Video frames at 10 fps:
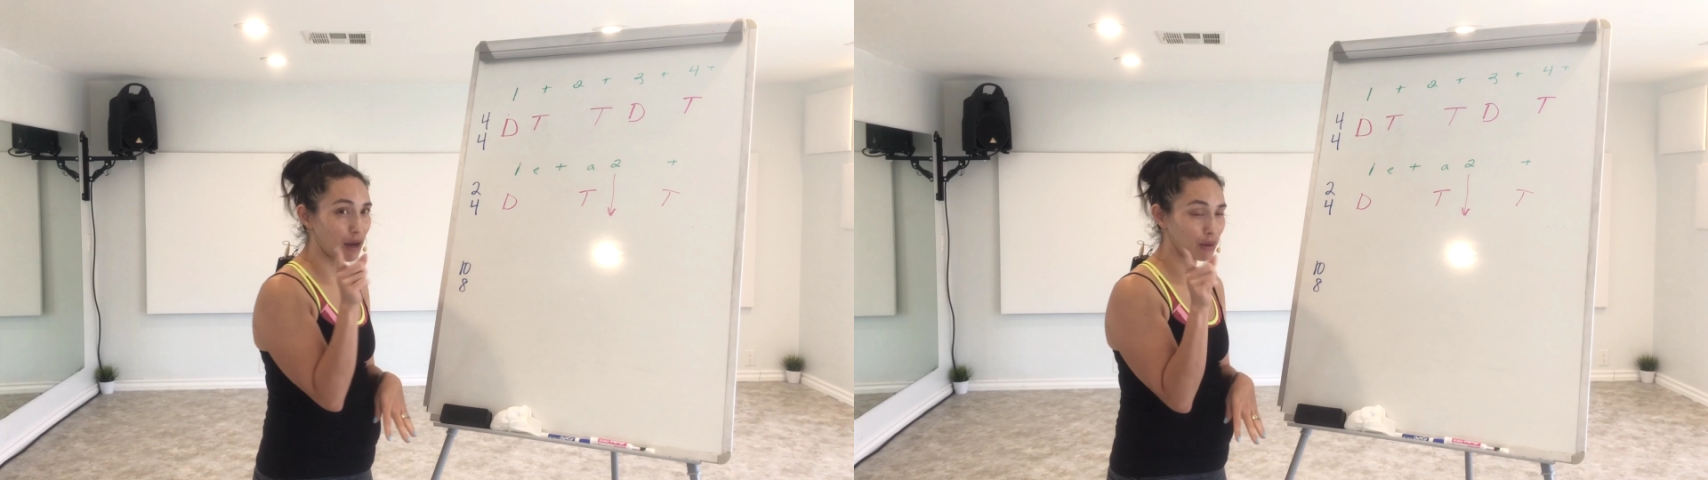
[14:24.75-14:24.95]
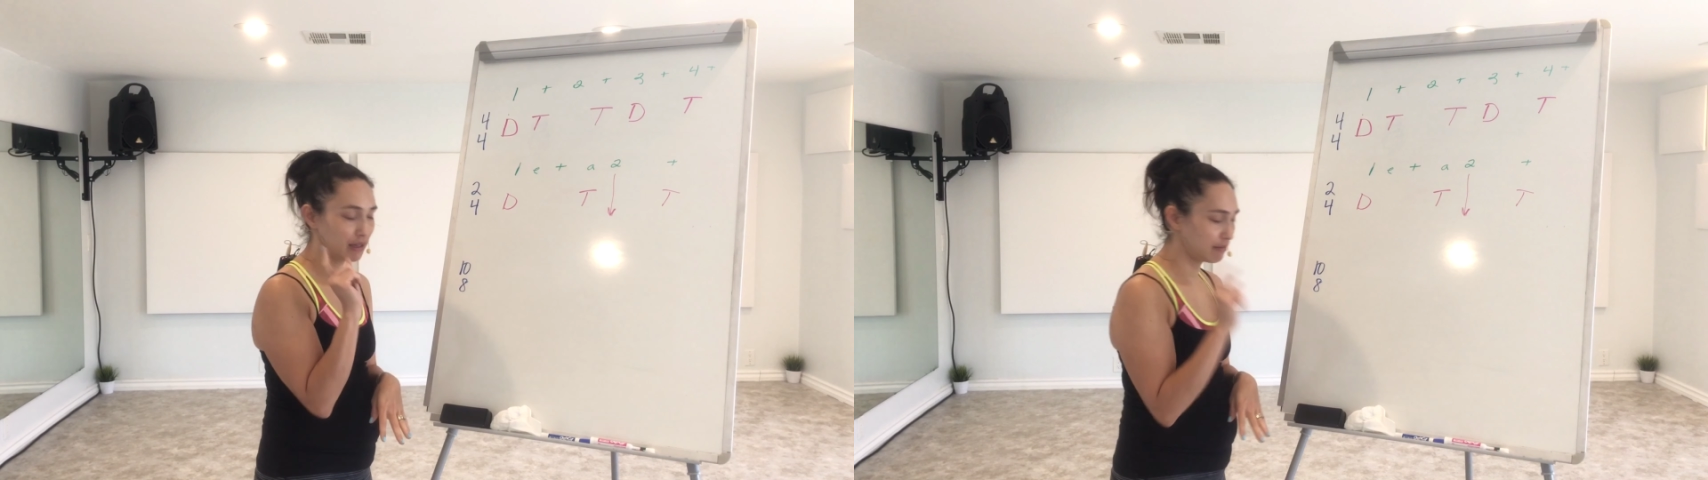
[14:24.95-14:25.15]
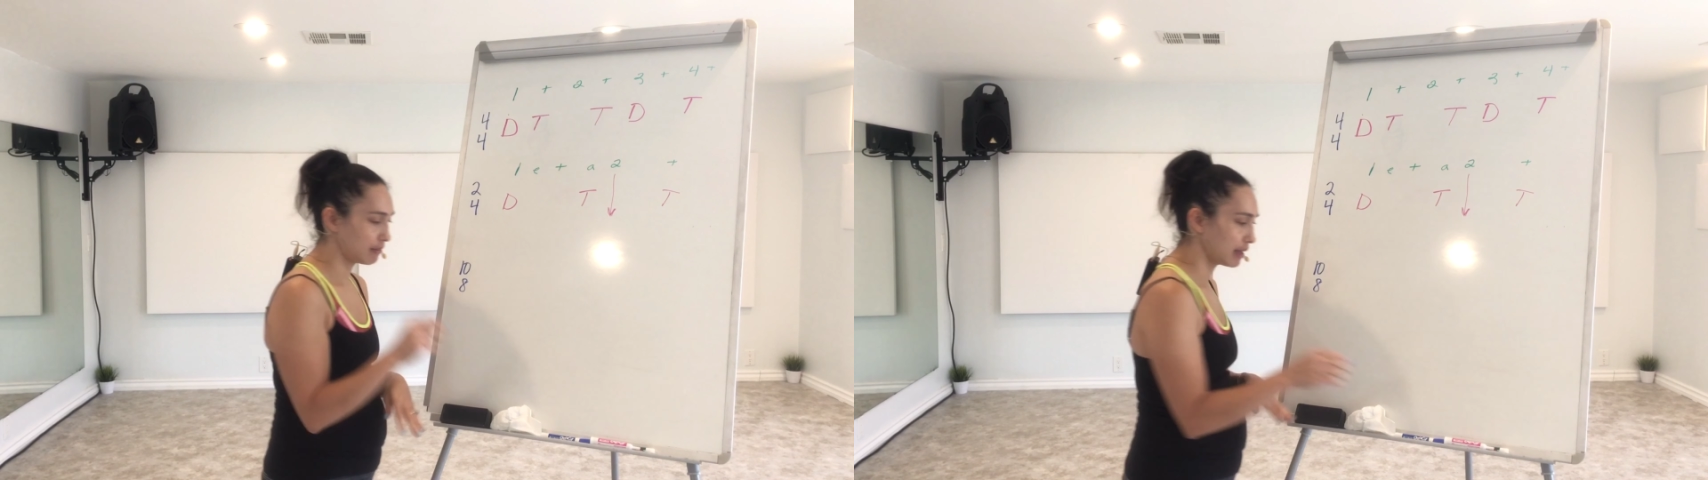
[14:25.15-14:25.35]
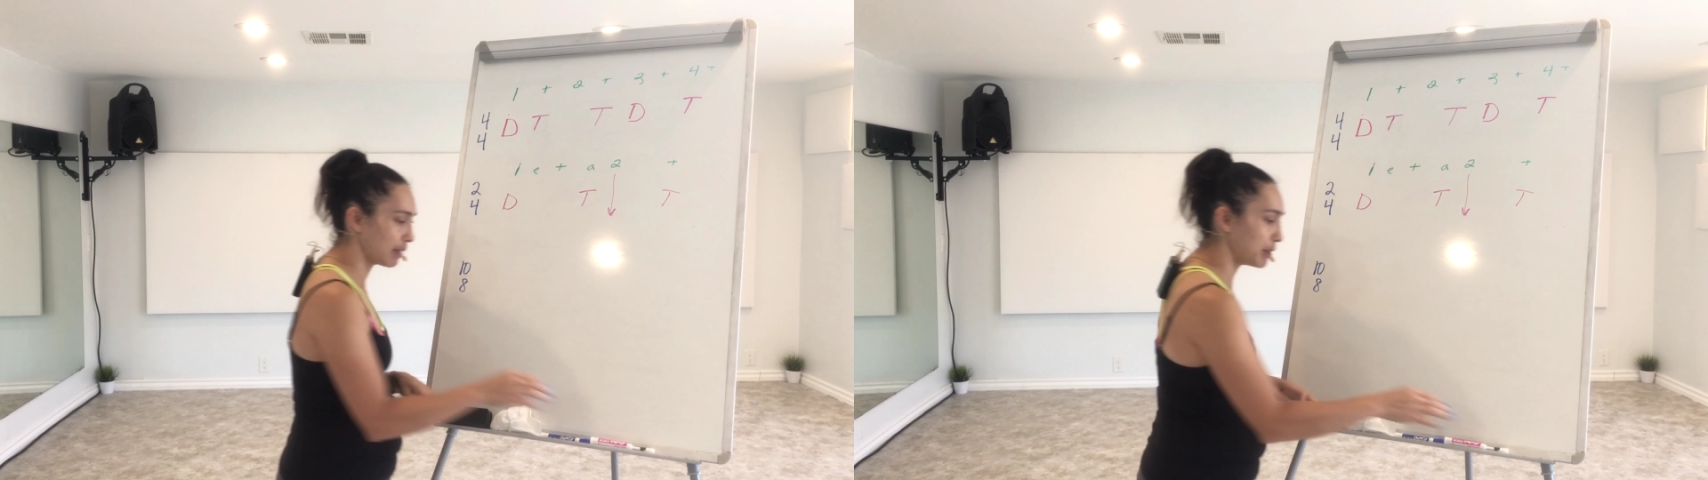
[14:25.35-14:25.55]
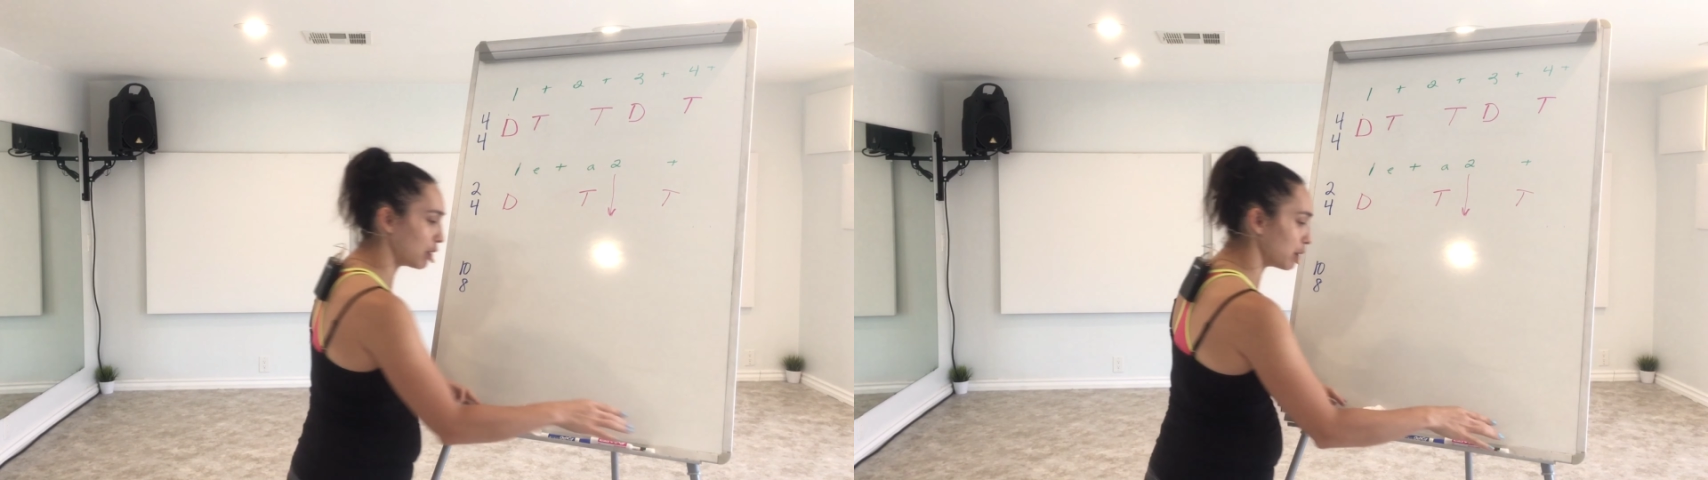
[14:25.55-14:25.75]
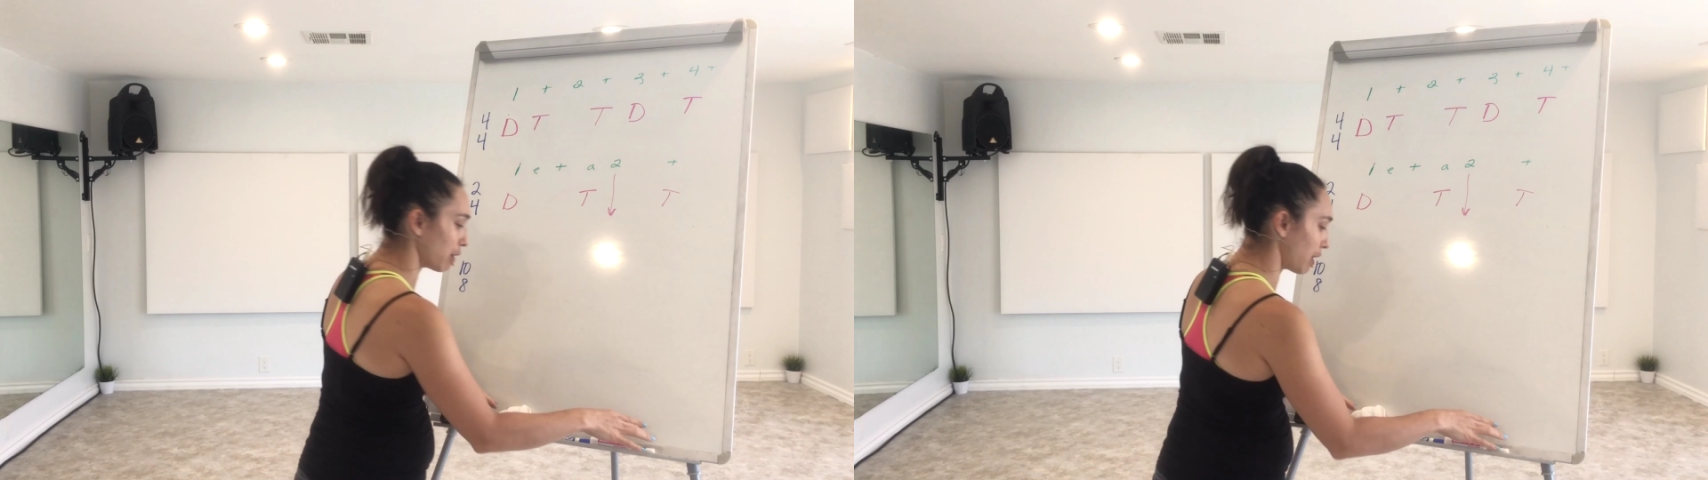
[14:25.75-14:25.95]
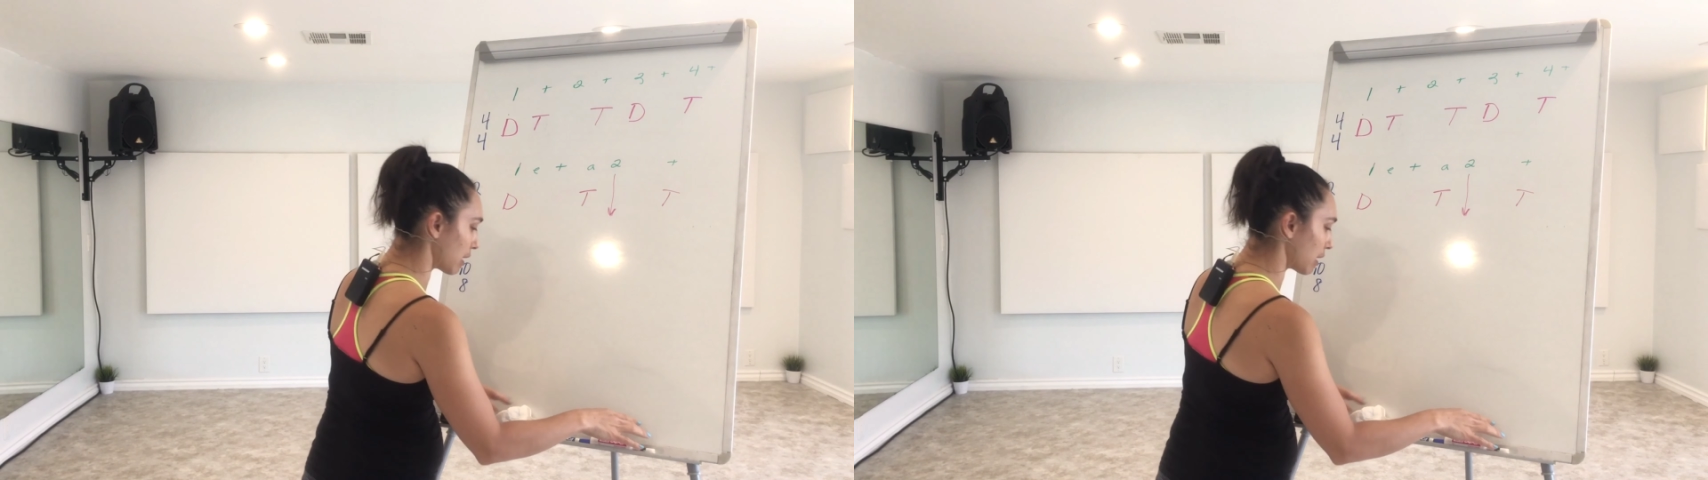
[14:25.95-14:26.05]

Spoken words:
one. Let me know what you think.